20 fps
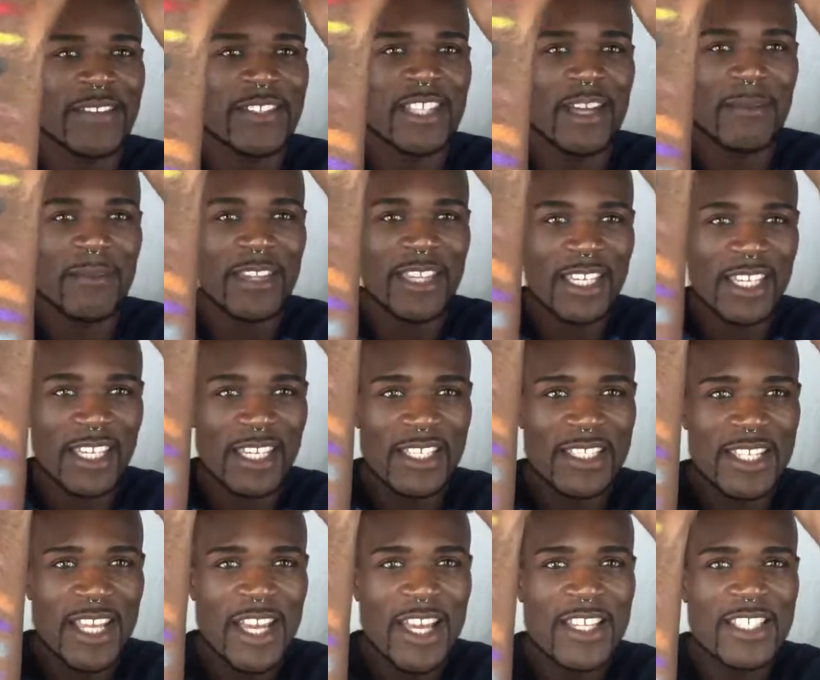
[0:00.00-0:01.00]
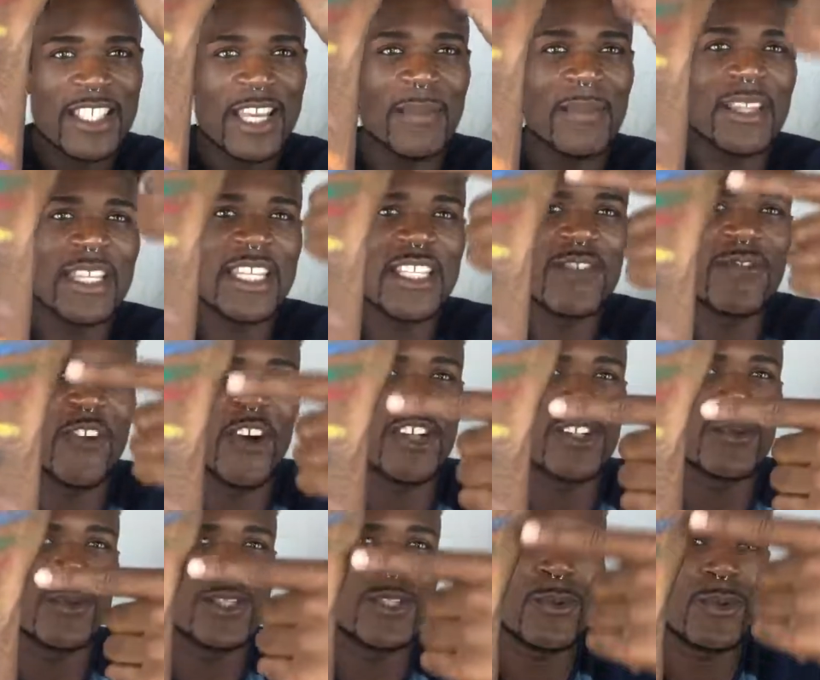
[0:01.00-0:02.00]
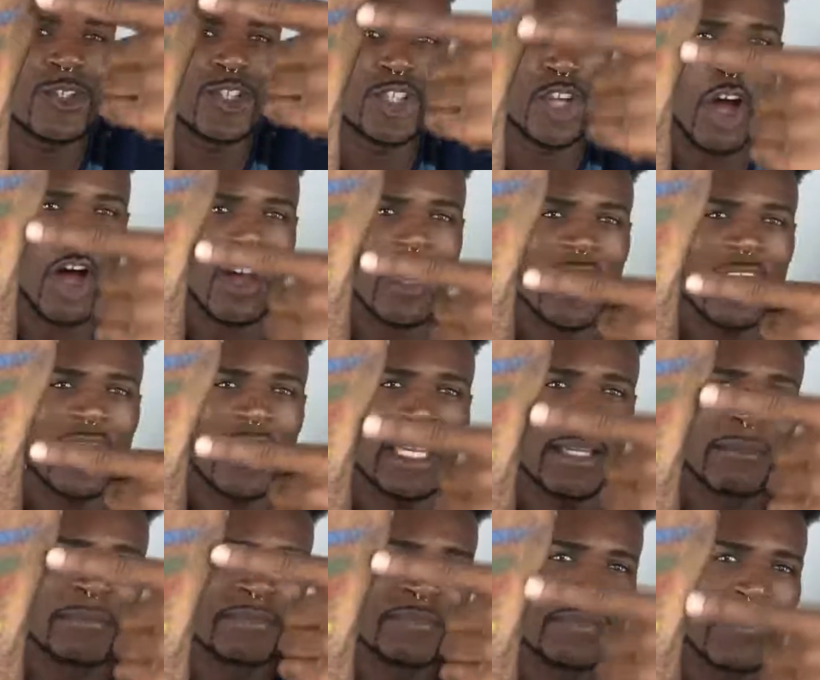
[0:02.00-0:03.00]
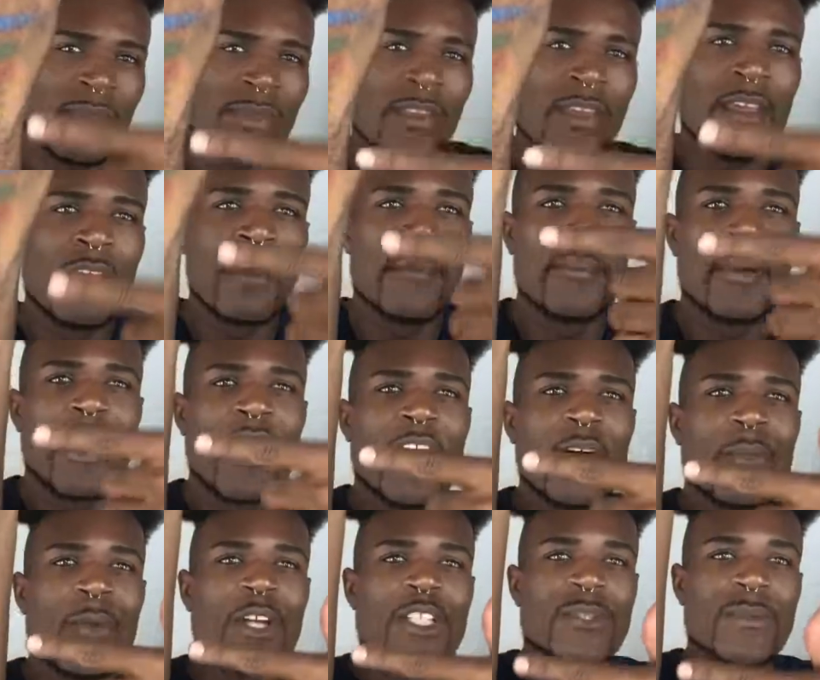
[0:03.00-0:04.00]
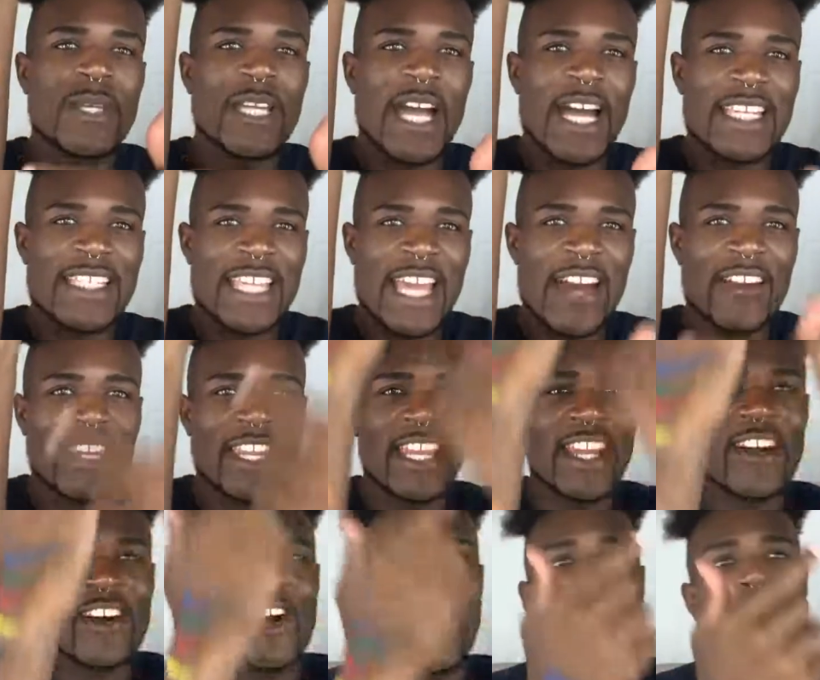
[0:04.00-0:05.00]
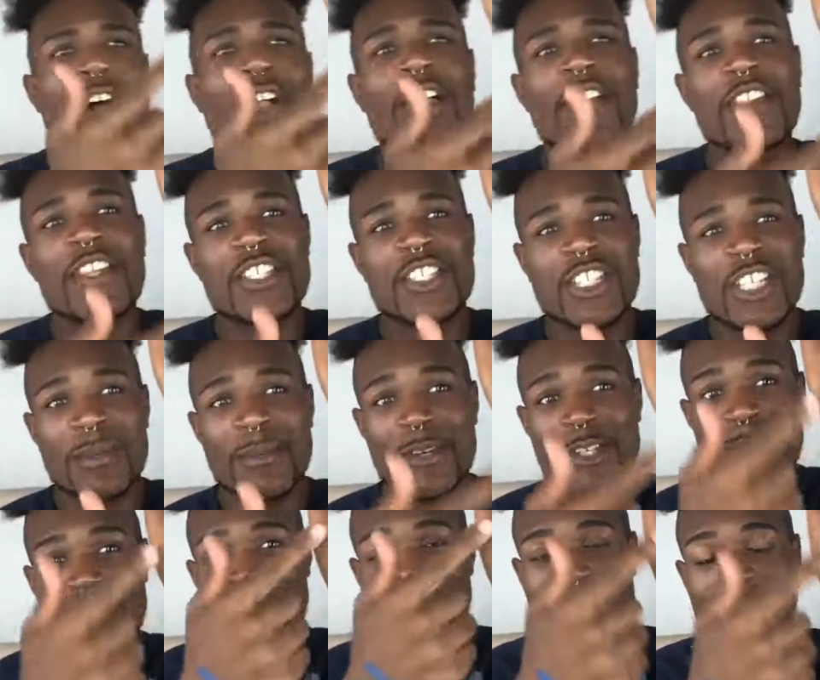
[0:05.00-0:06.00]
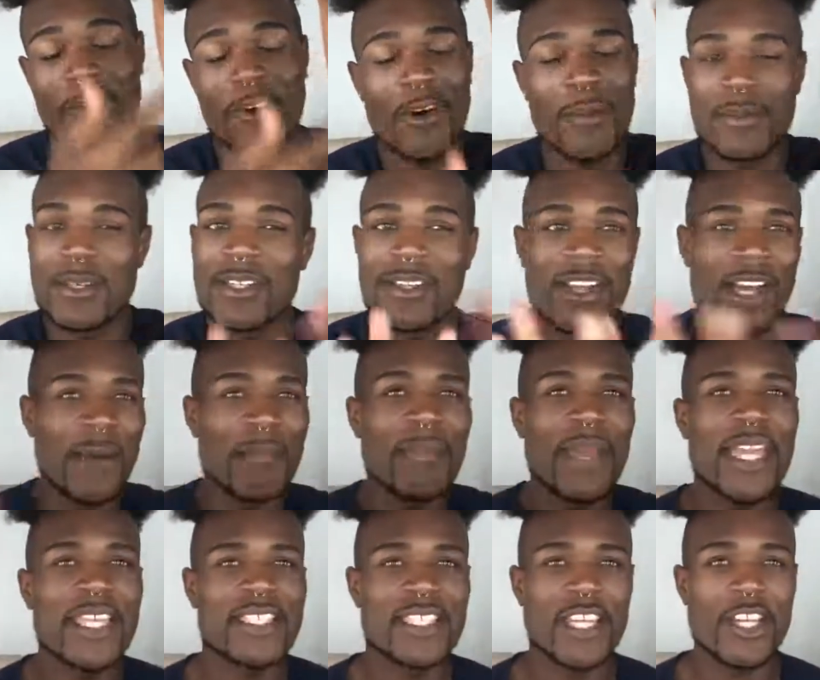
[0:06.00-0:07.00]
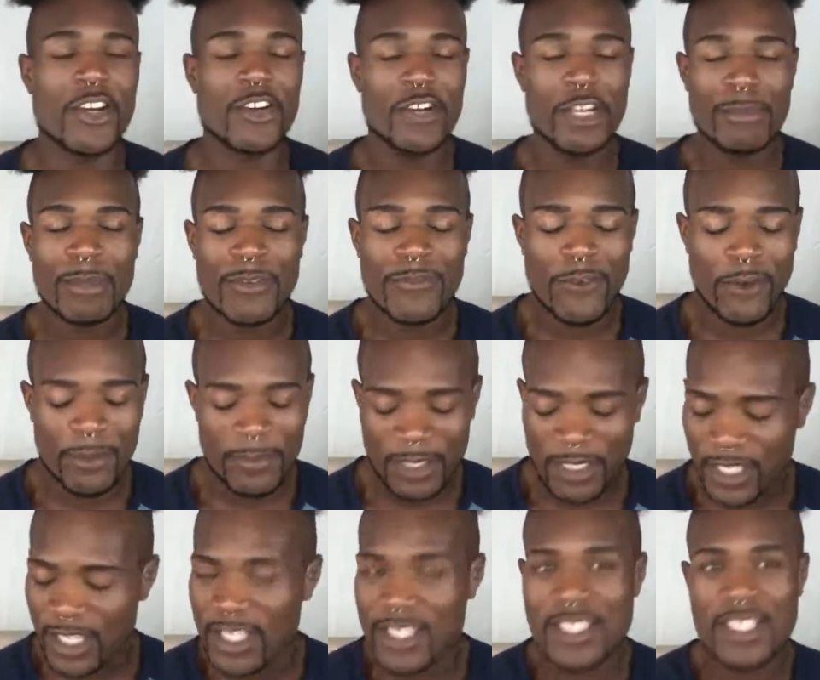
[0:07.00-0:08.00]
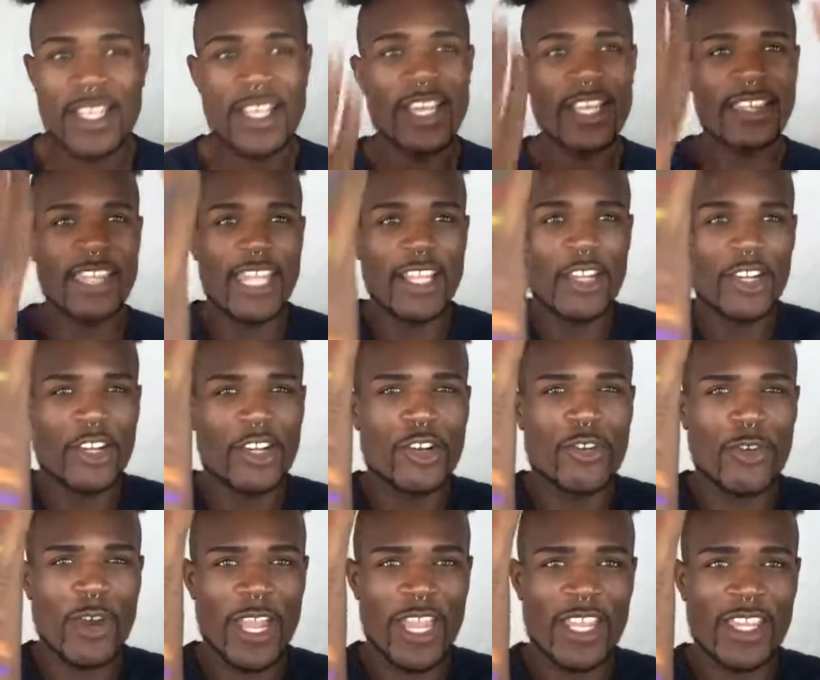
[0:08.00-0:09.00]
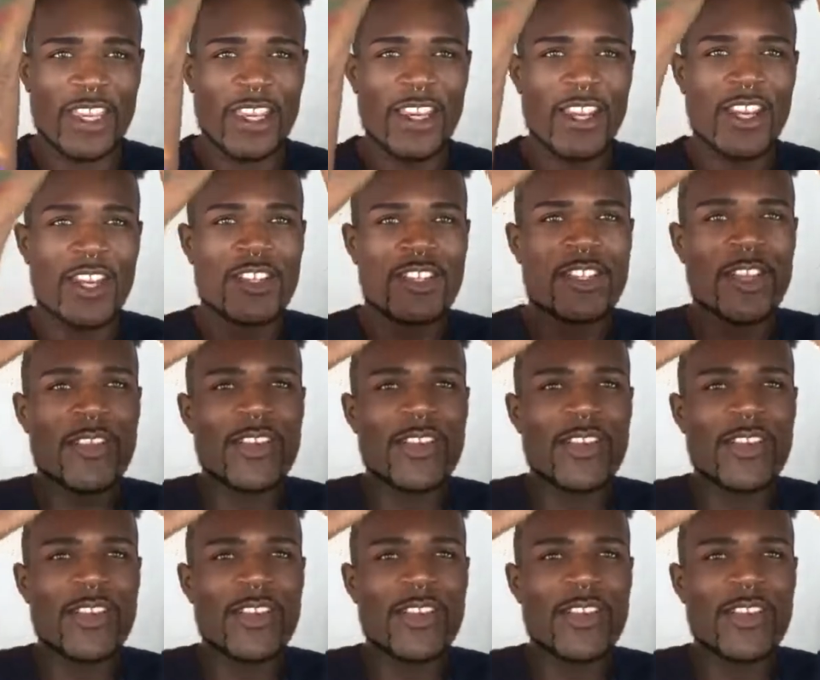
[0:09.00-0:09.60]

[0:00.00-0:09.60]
some of these. Some of these first ones were chalky, but once we got down here, all of the shimmers performed amazing. Creamy formulas, they look great. So